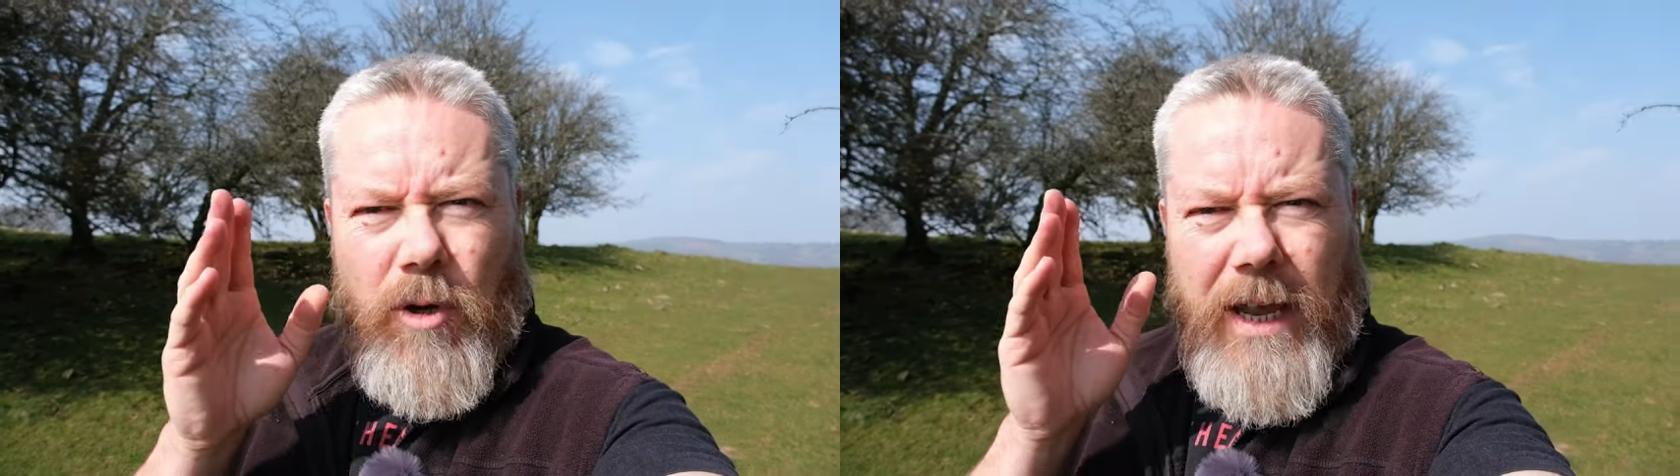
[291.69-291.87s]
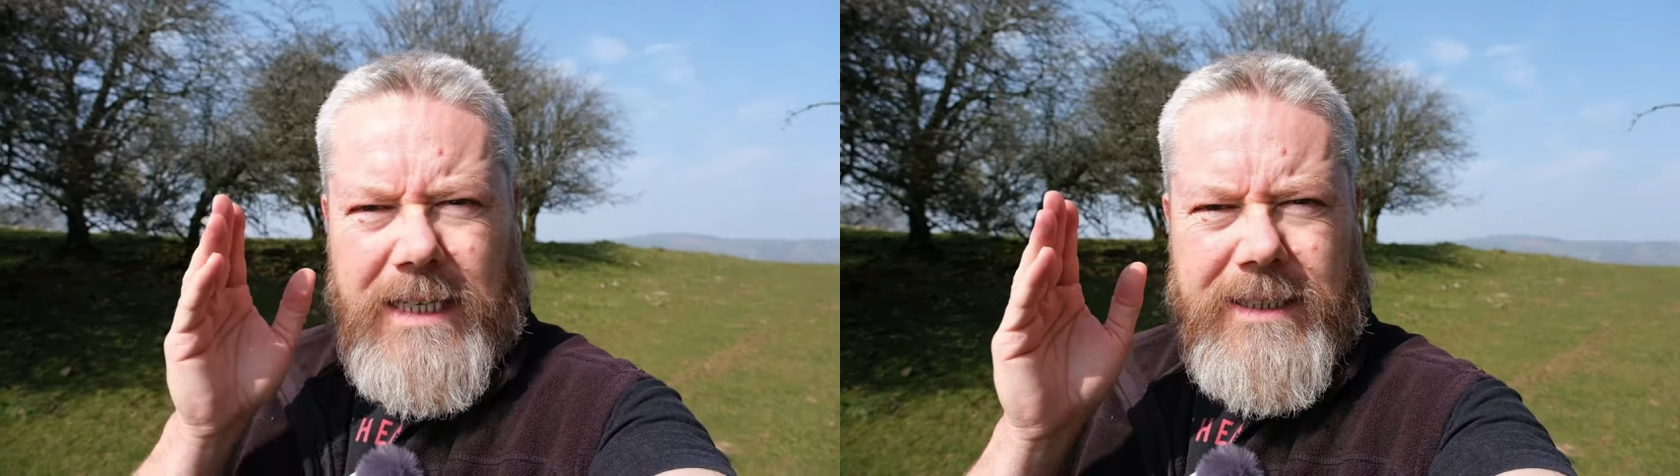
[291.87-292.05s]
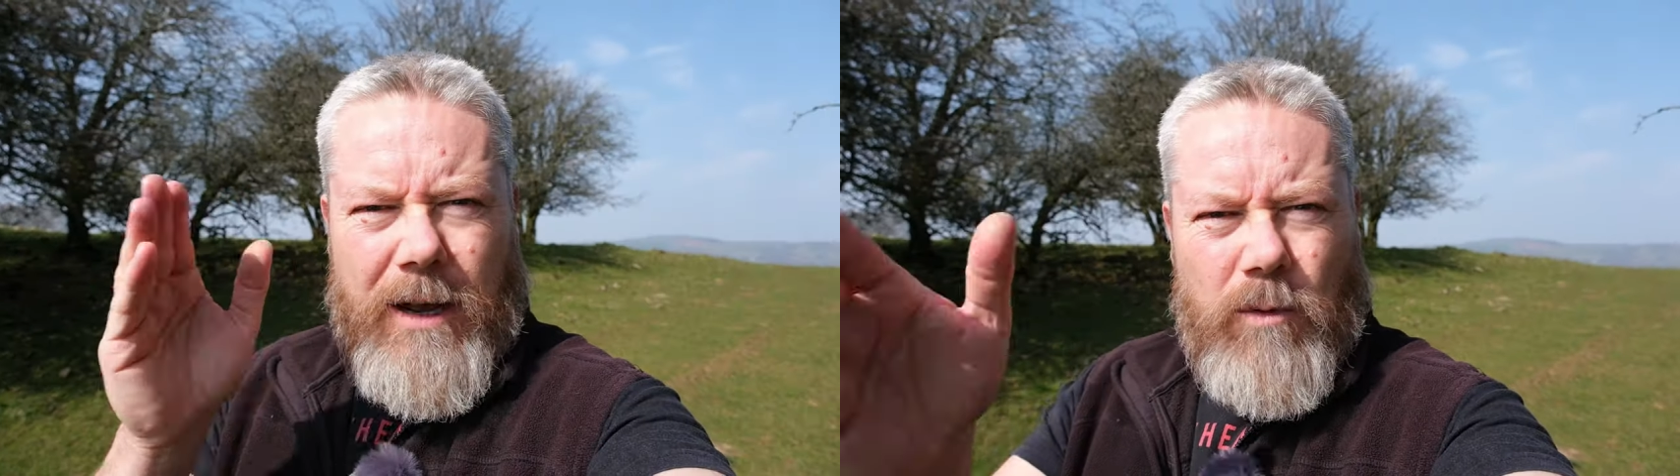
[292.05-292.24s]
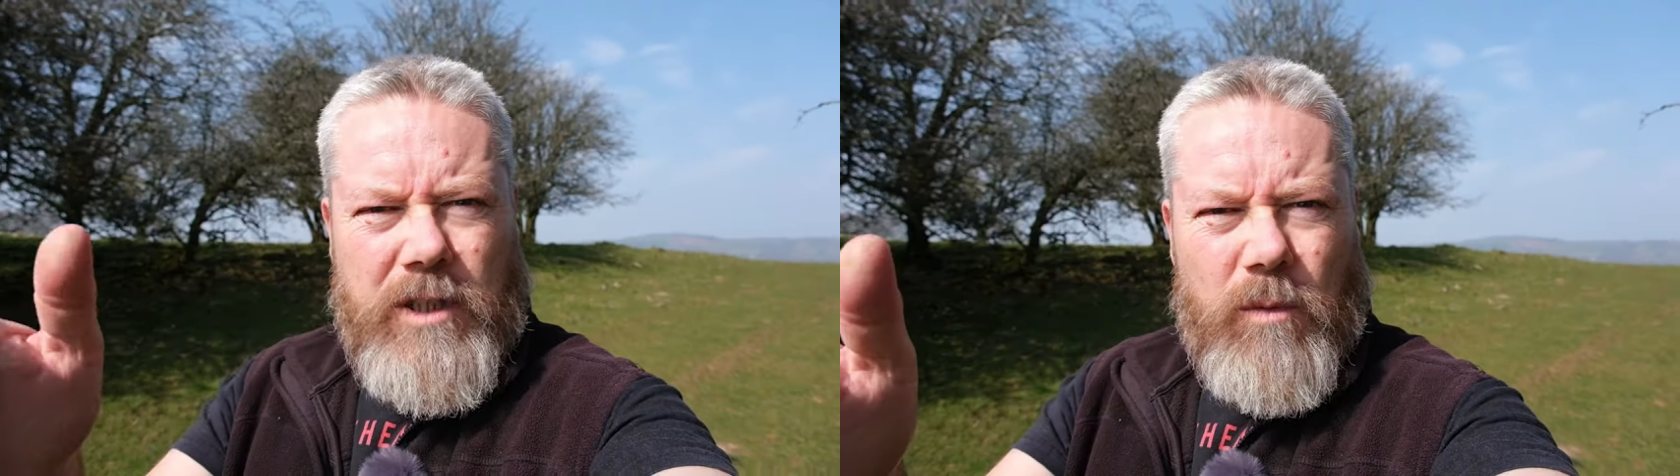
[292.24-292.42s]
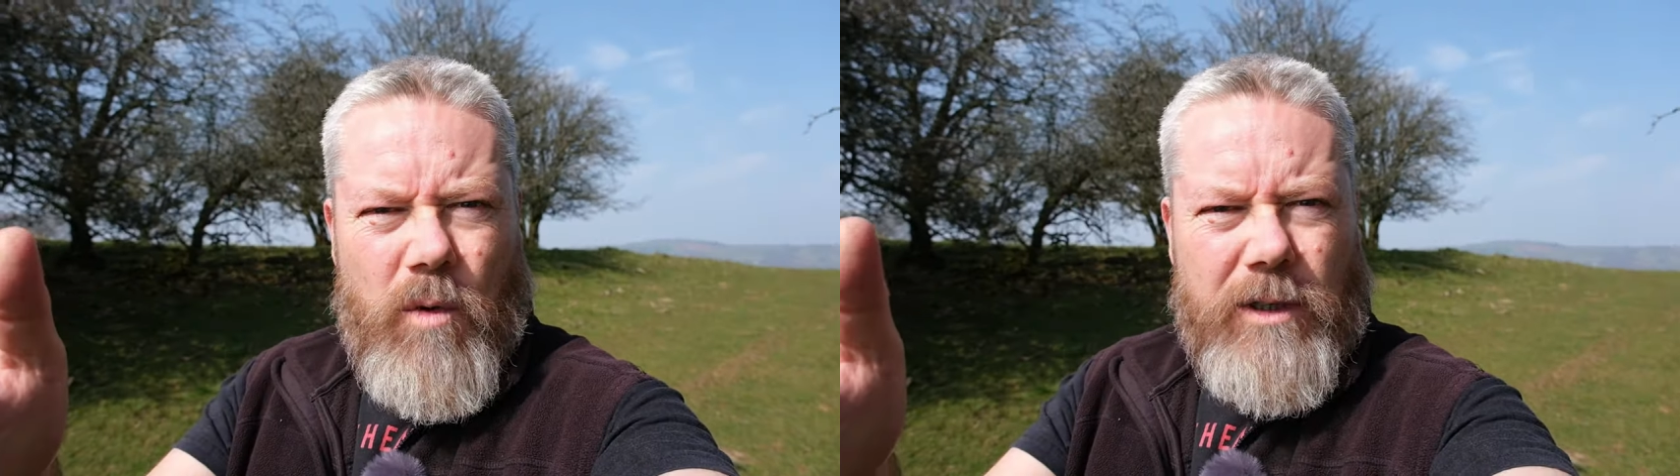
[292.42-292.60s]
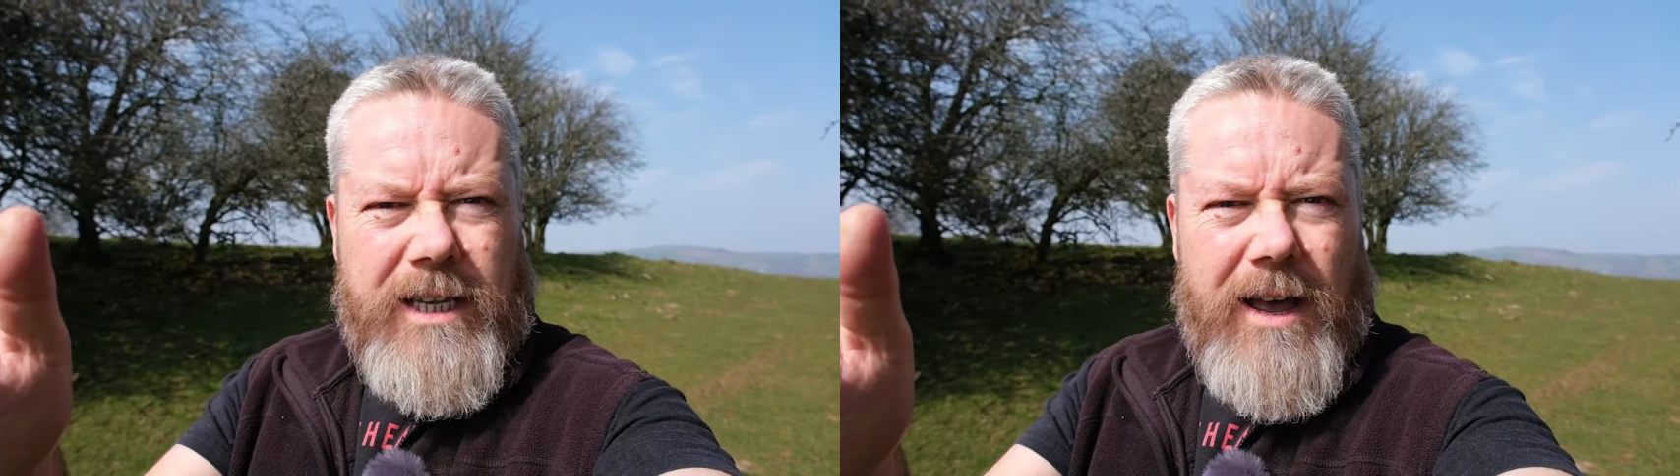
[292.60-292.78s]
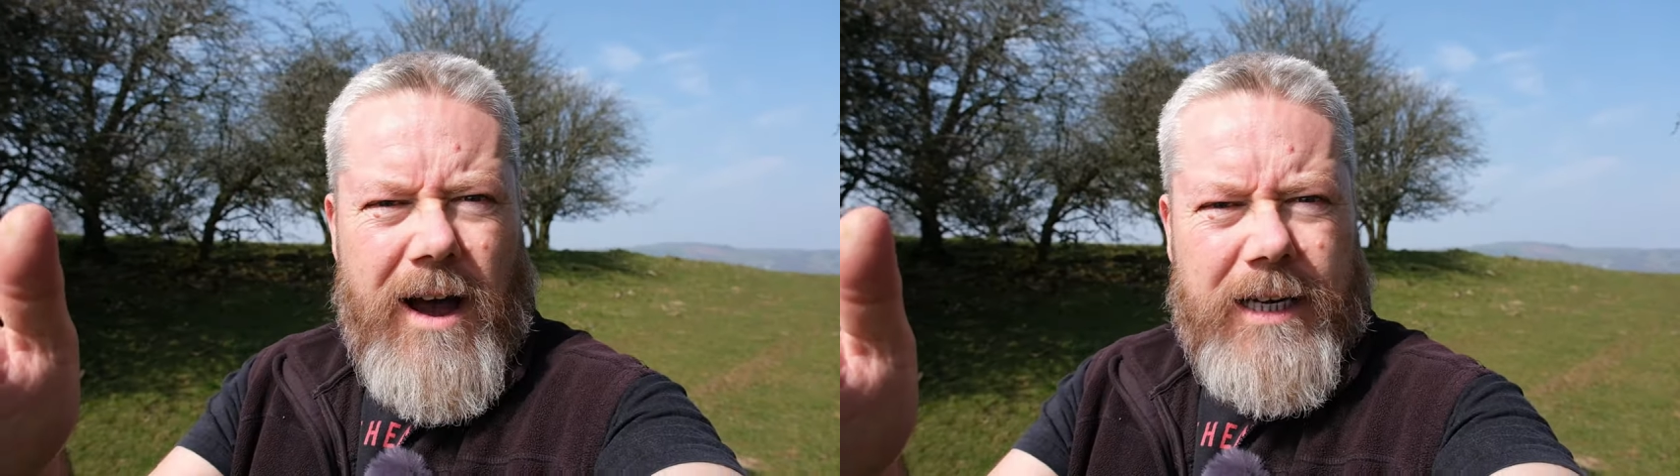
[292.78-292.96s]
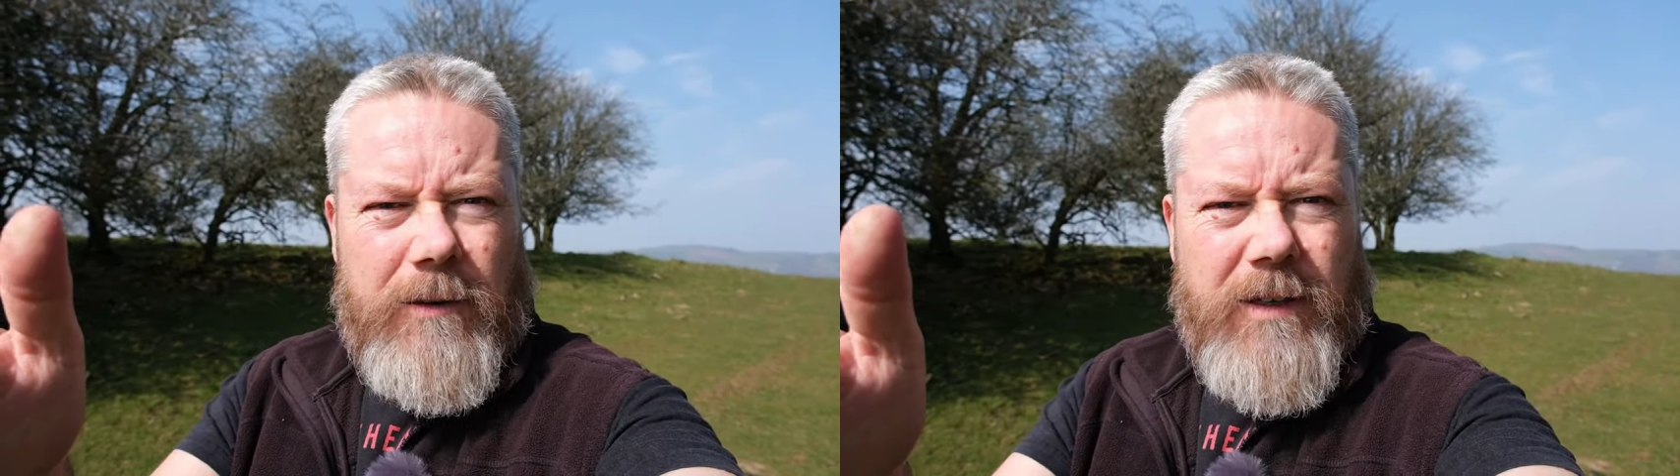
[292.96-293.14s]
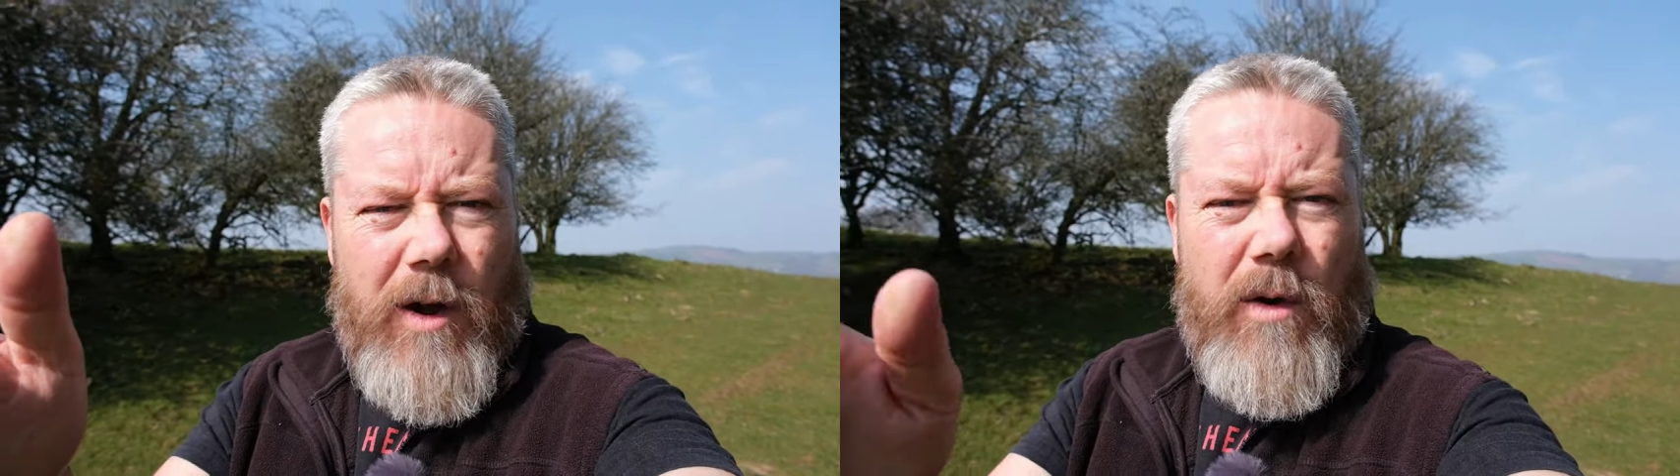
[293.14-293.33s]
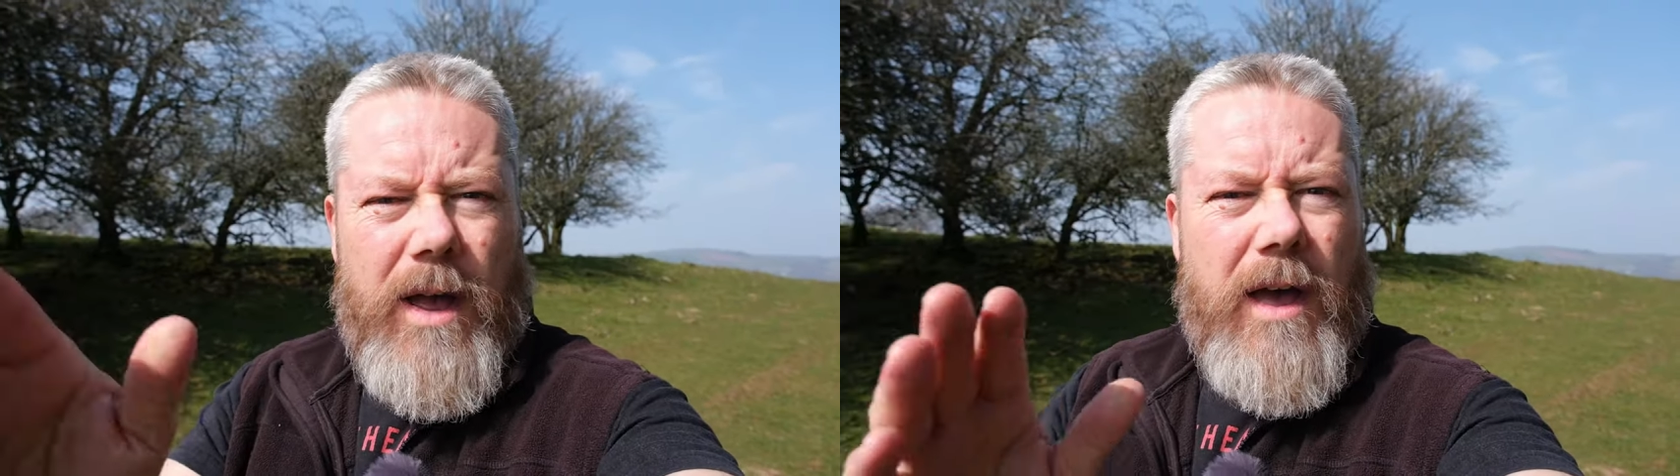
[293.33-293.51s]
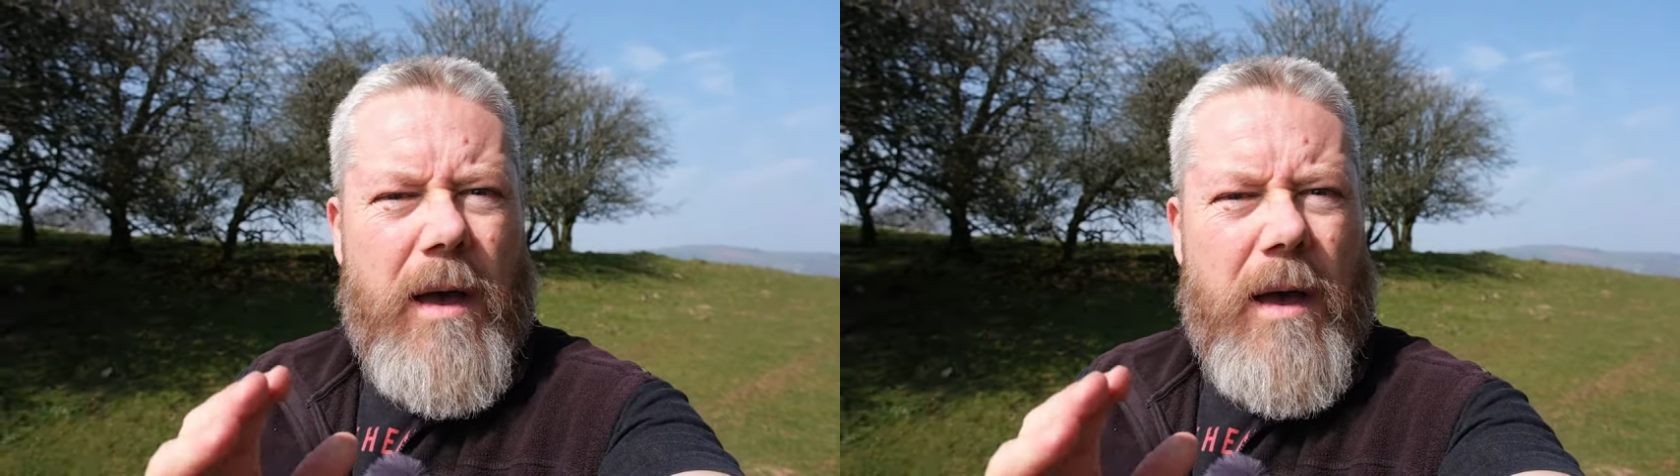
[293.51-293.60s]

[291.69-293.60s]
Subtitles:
looking down towards Cardiff now,